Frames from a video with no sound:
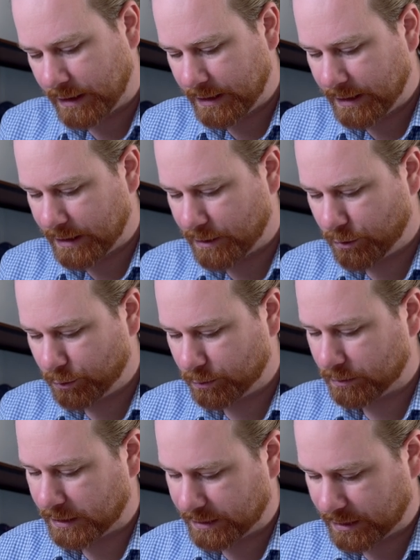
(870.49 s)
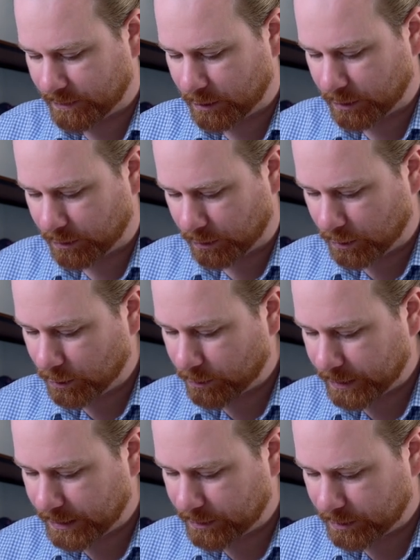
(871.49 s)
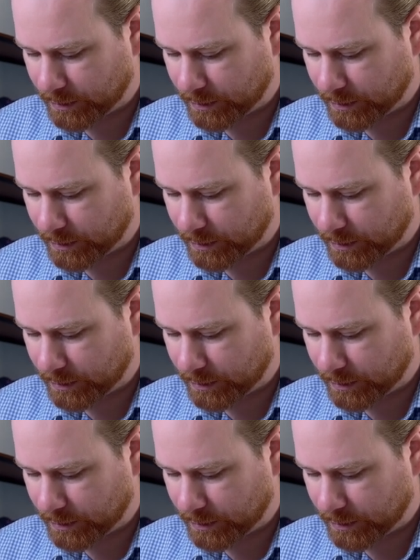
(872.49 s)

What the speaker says: Now let's have a look at the chlorine.